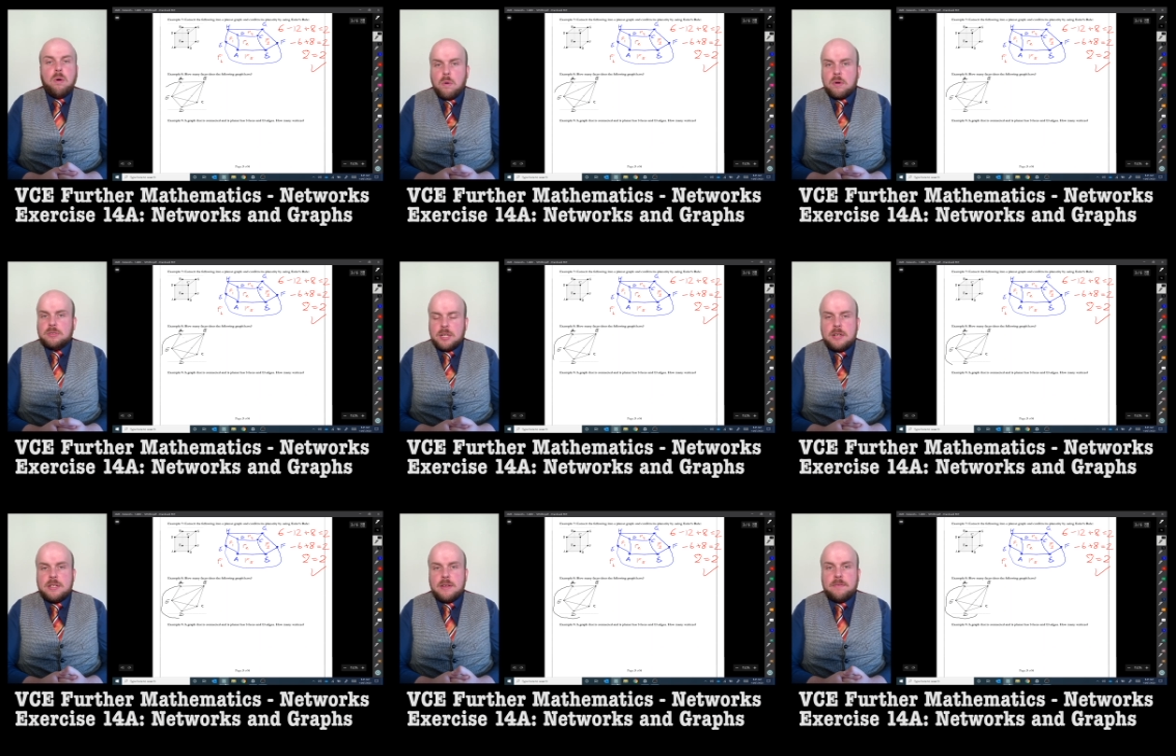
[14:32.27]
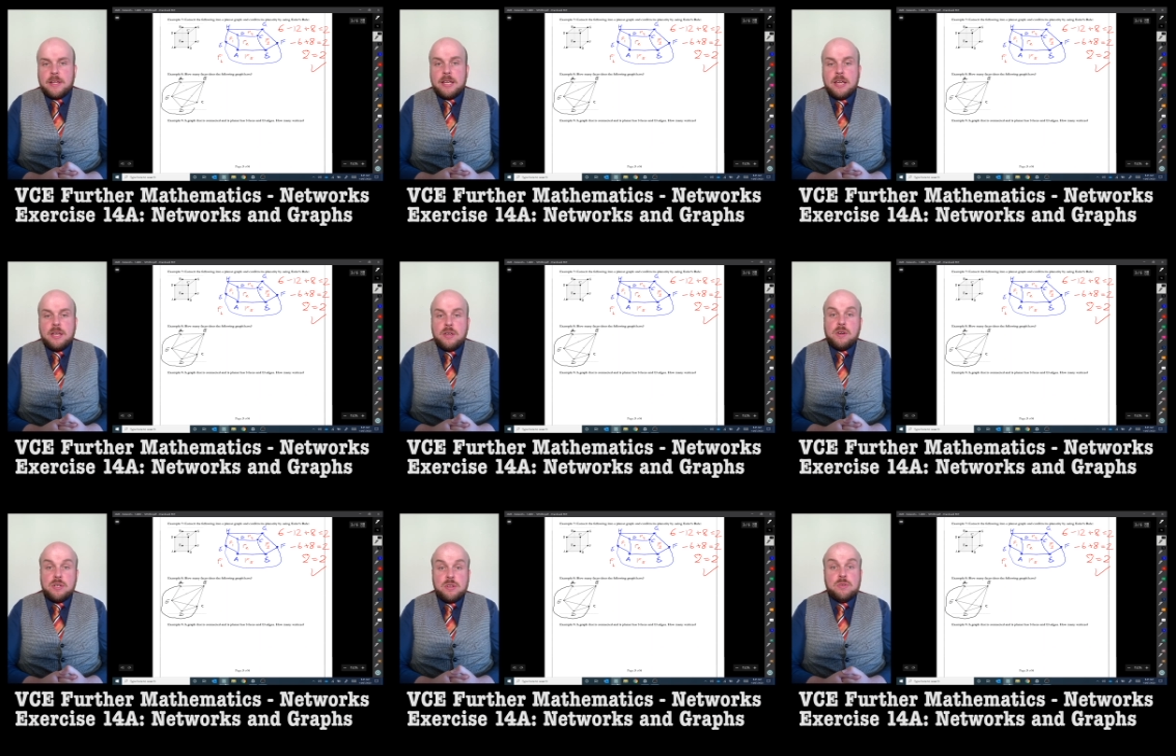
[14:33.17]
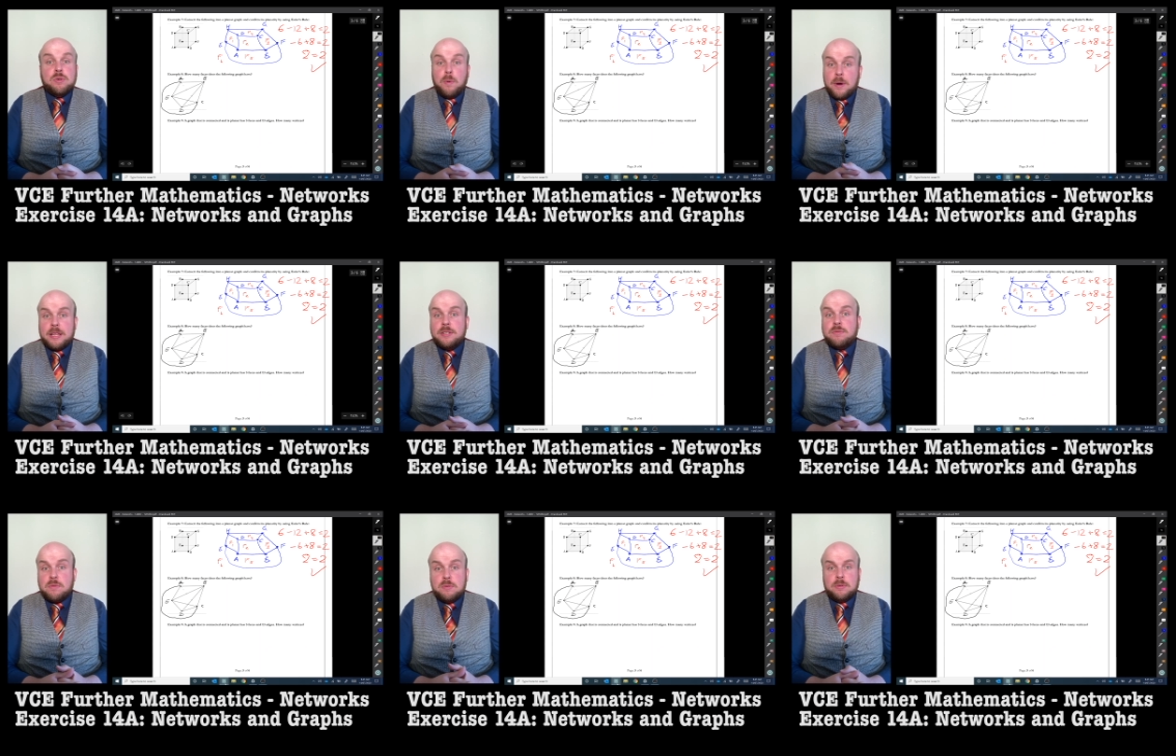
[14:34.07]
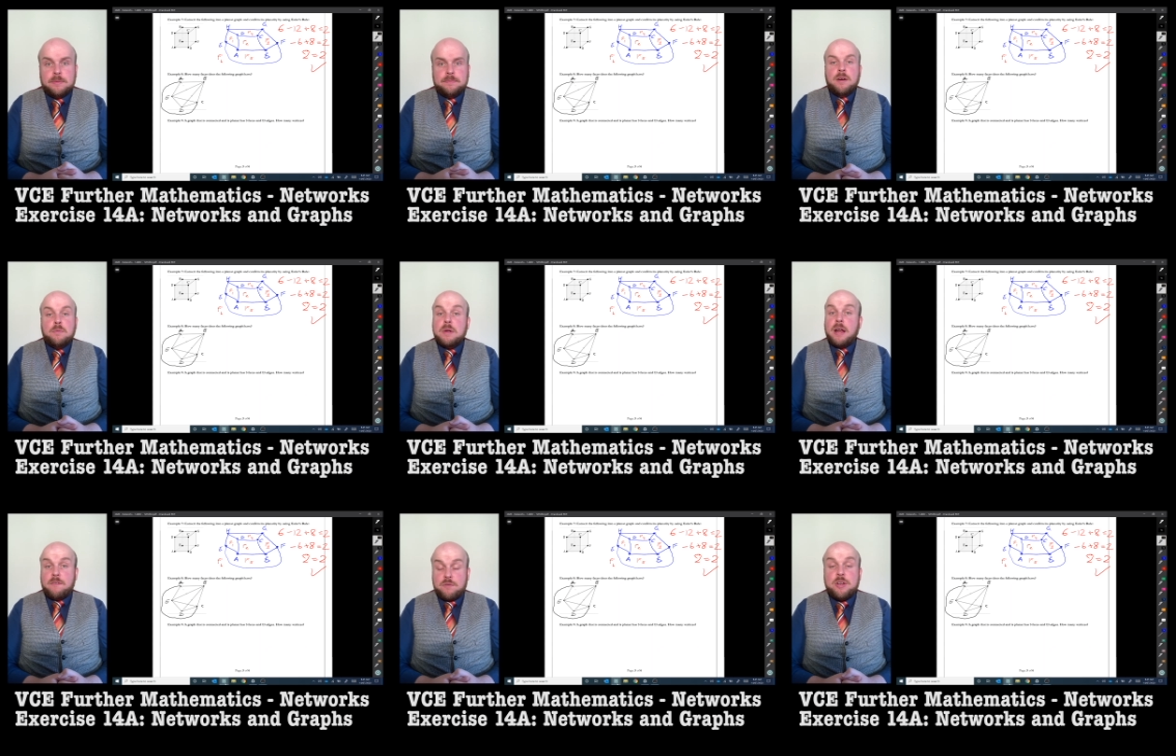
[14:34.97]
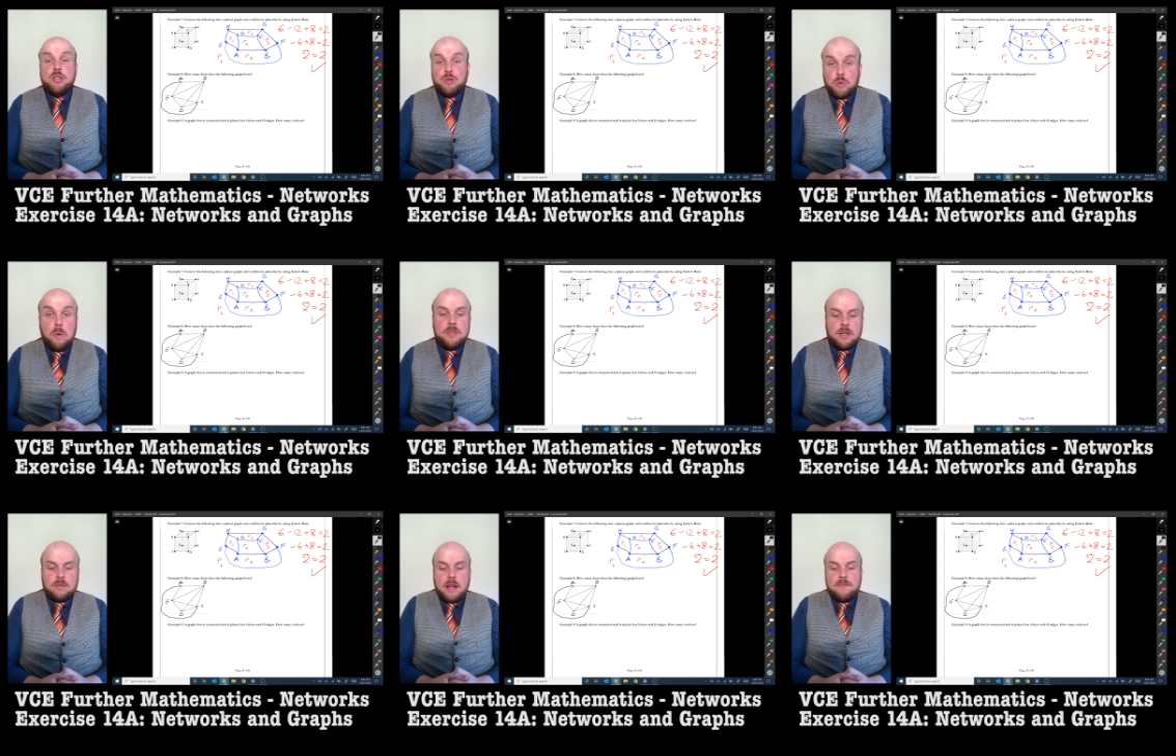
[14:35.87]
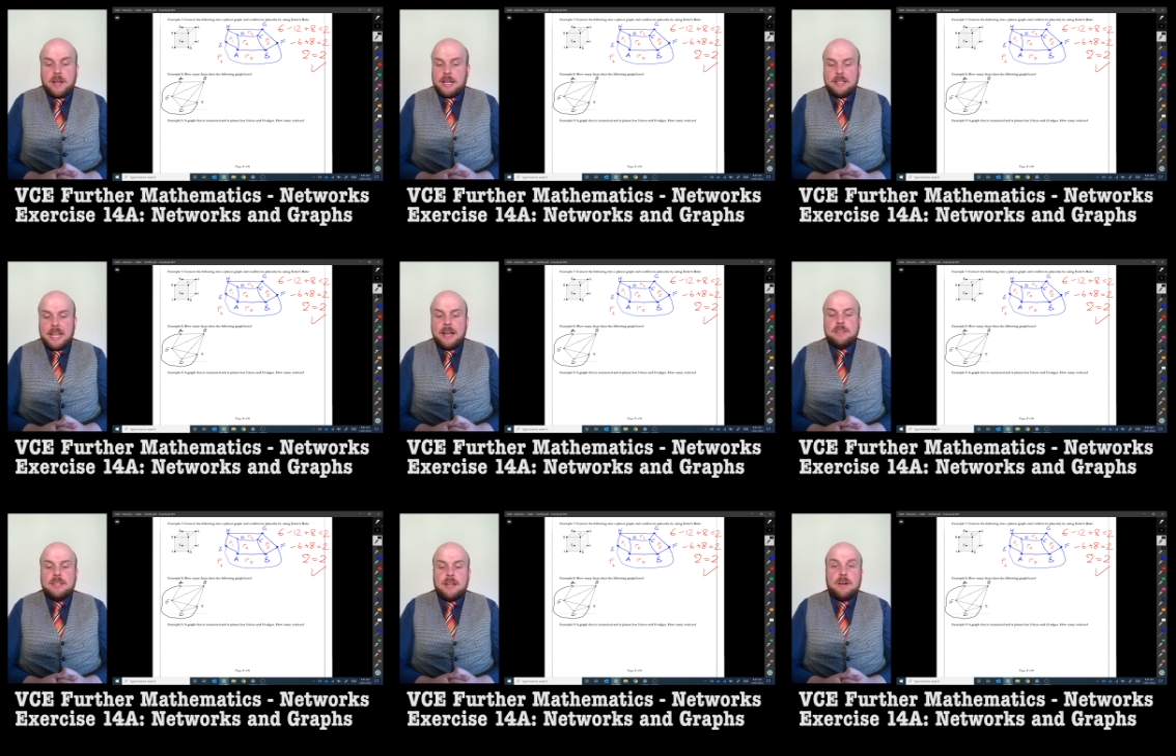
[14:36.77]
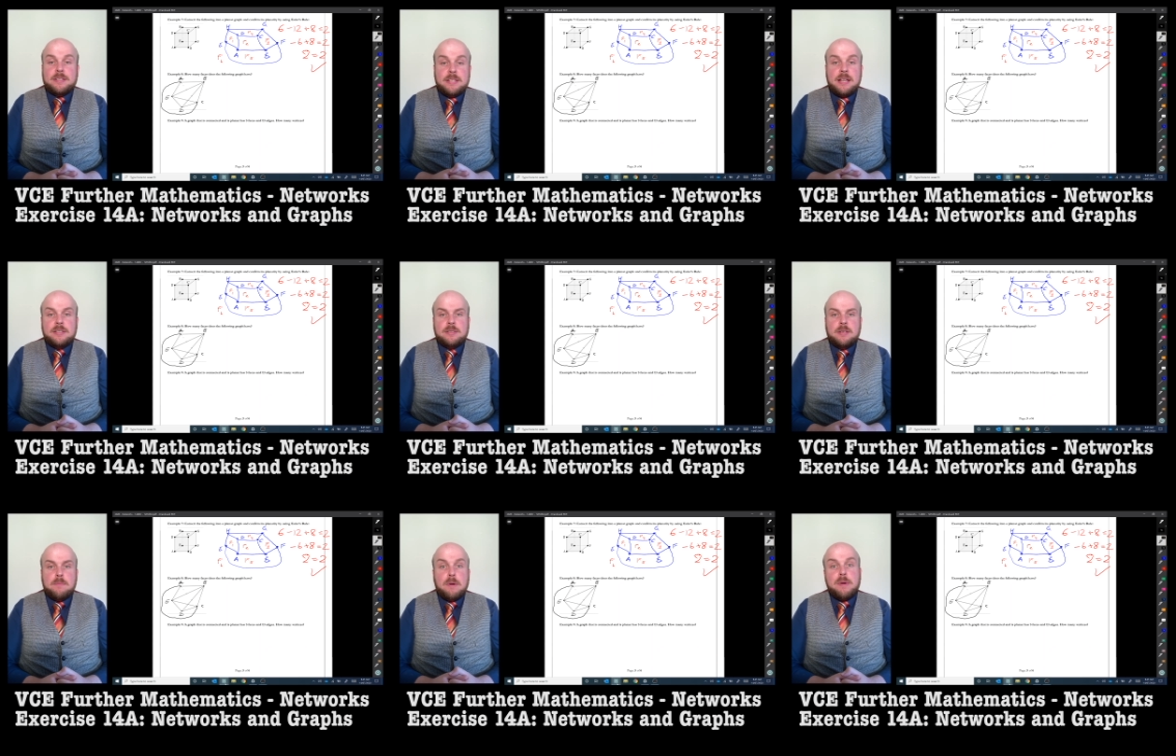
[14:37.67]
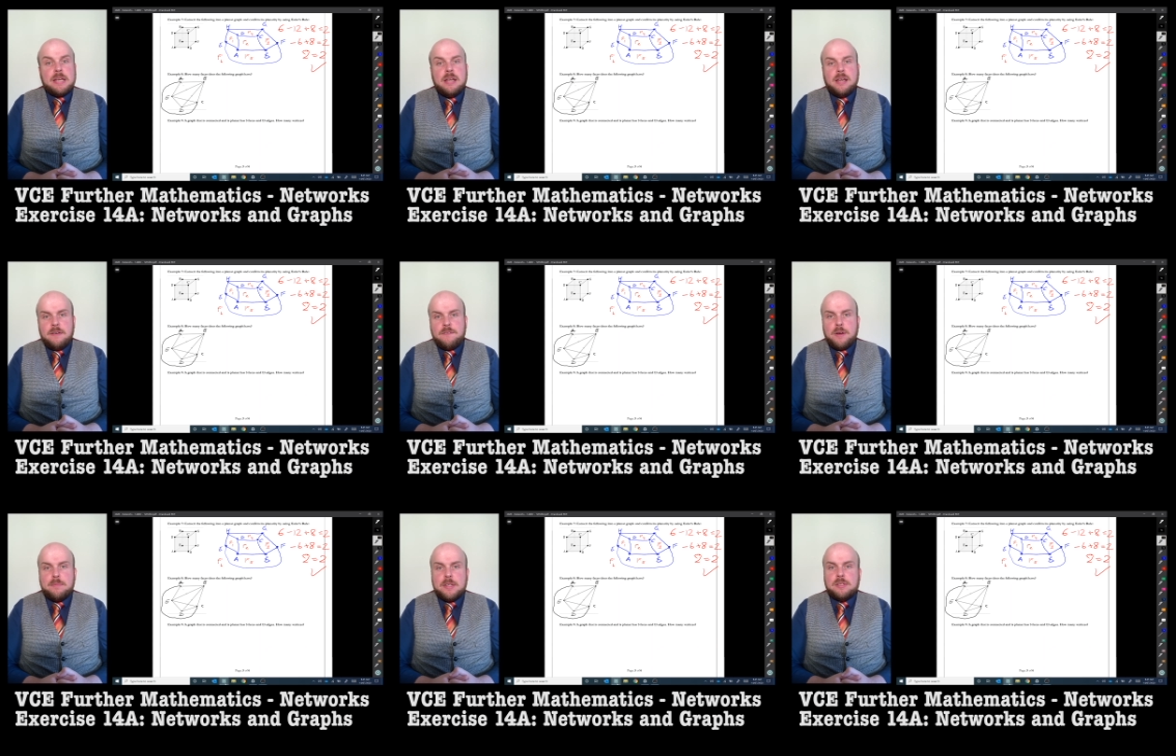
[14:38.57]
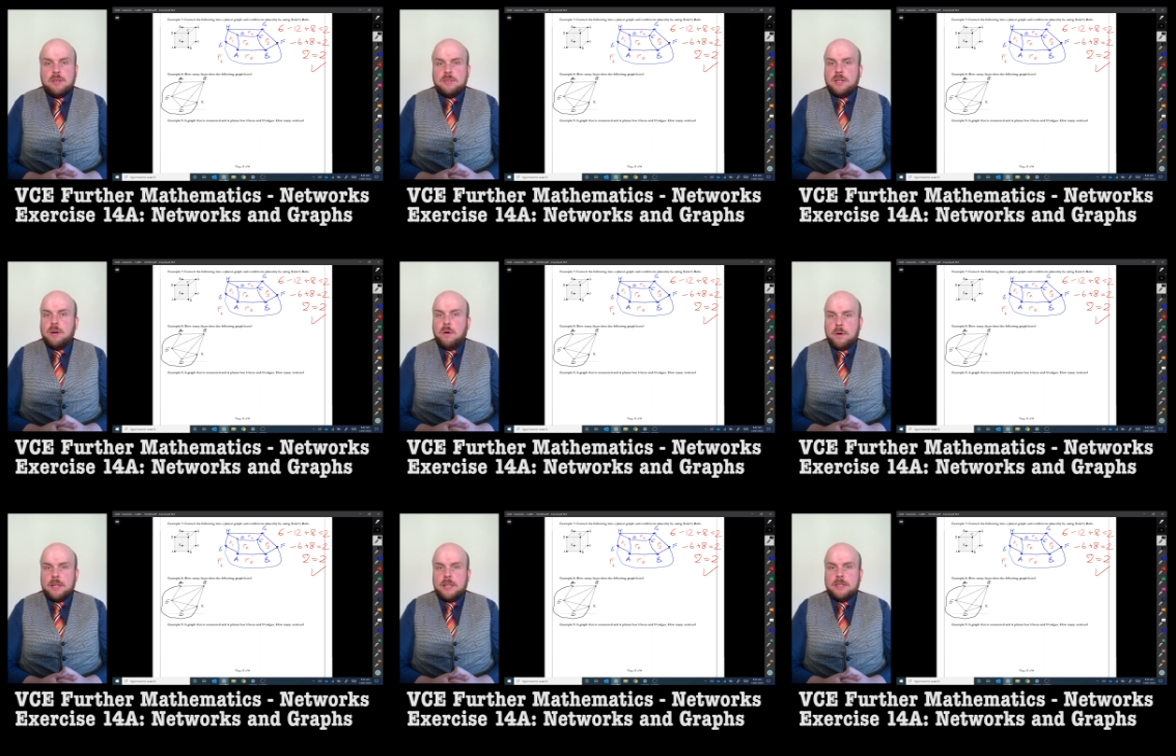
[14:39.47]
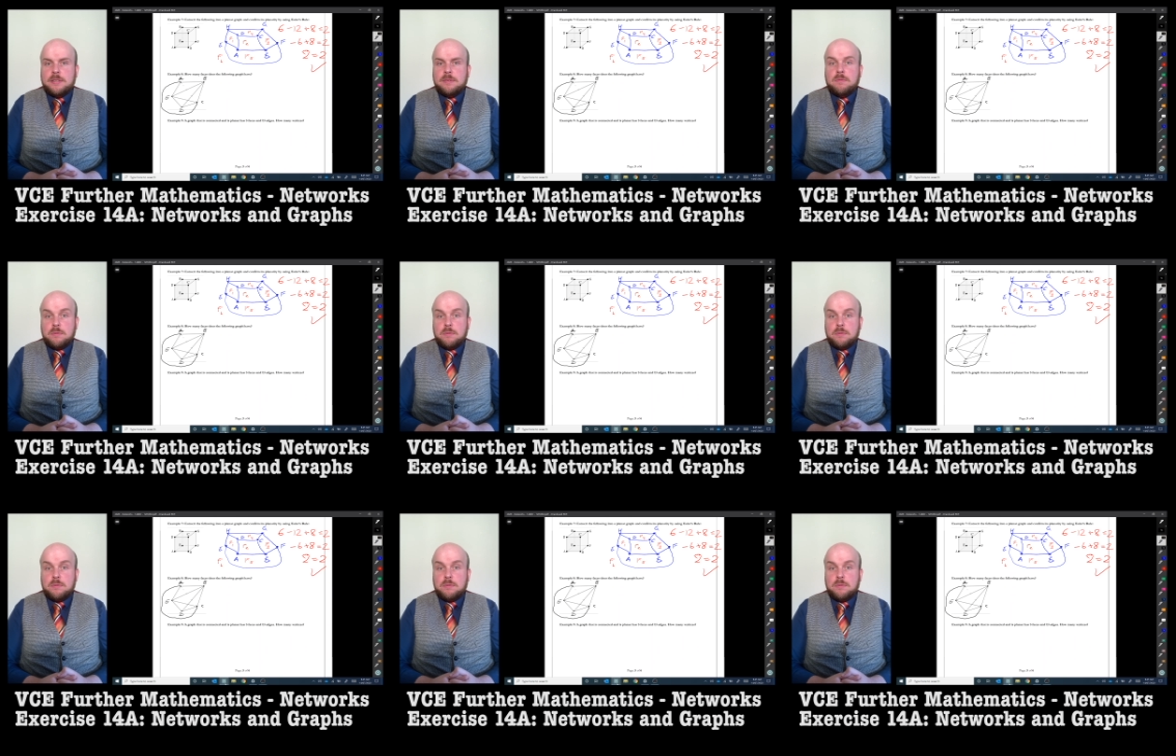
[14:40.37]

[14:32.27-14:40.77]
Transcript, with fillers: Or alternatively, you could use Euler's rule. When I've redrawn the graph, I can count that there are six, but we can confirm this using Euler's